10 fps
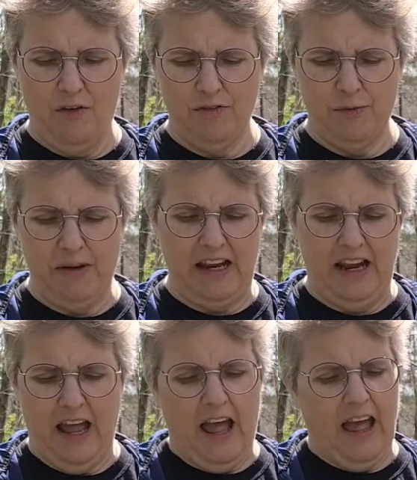out for
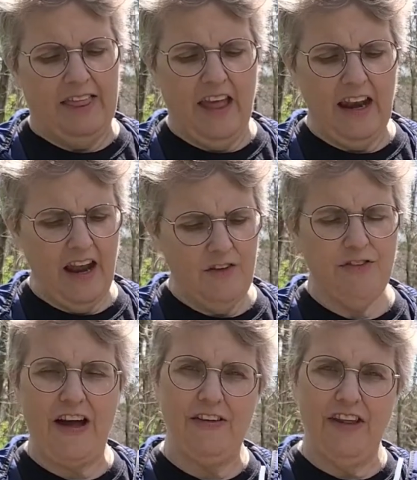me. And then I
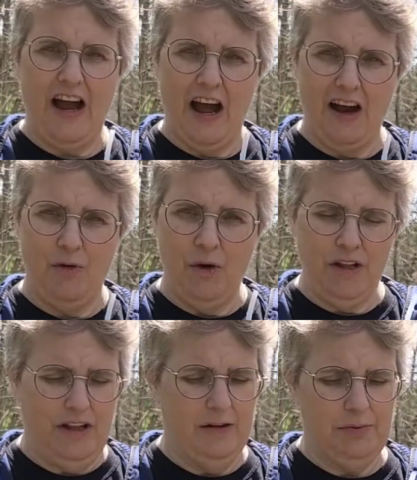found the Aqua
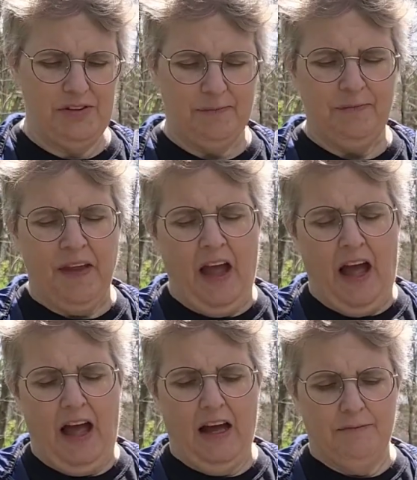Clips.
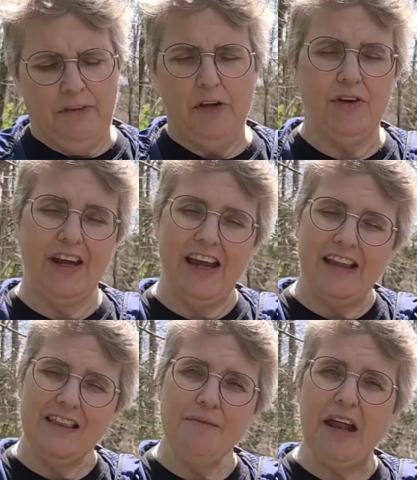You can
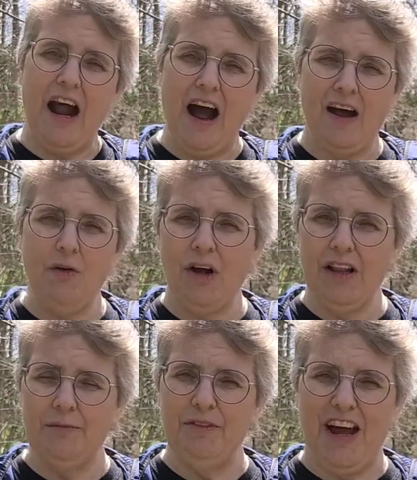get them at
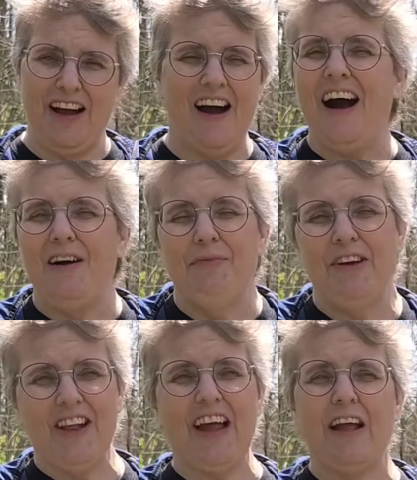aquaclip.com.
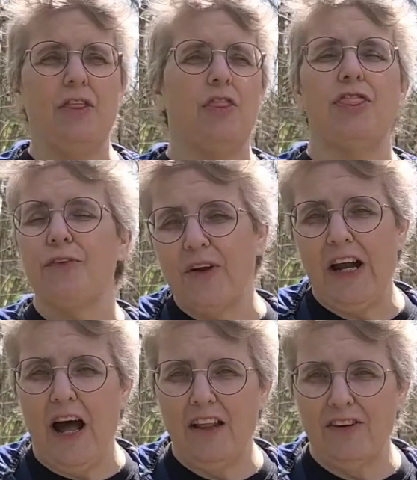They're like
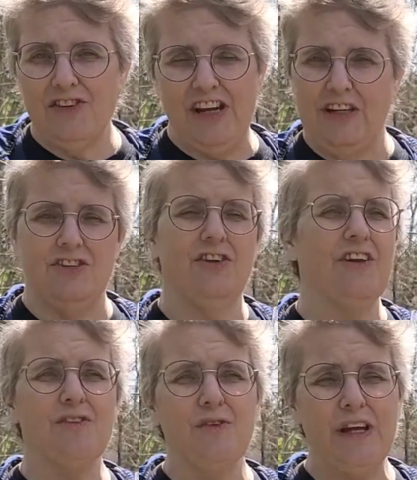$3 each, so
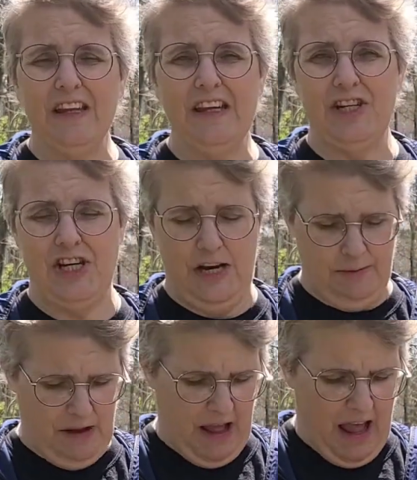they're really
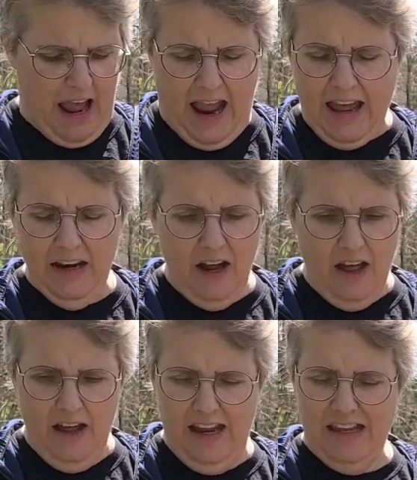cheap. And
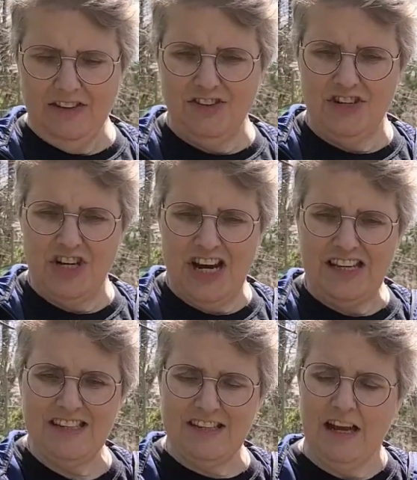it's
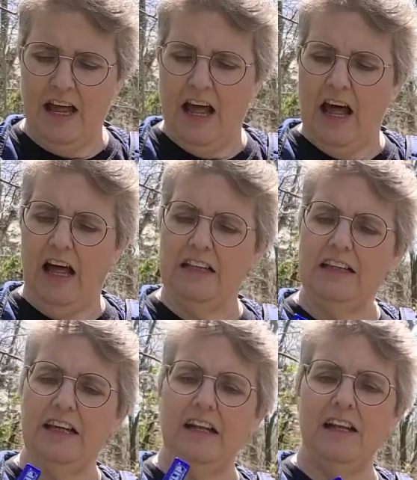just a
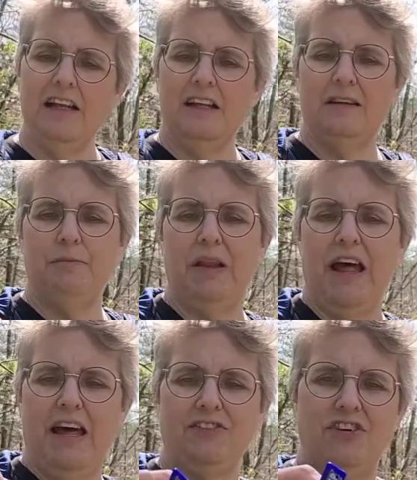little
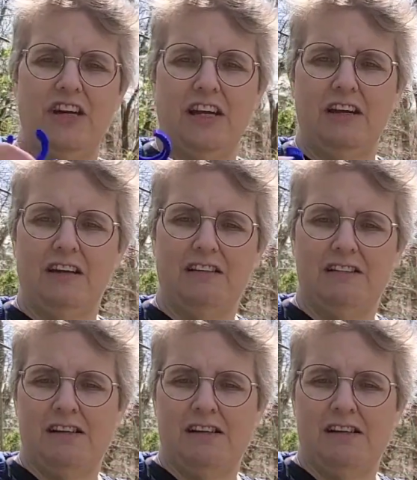plastic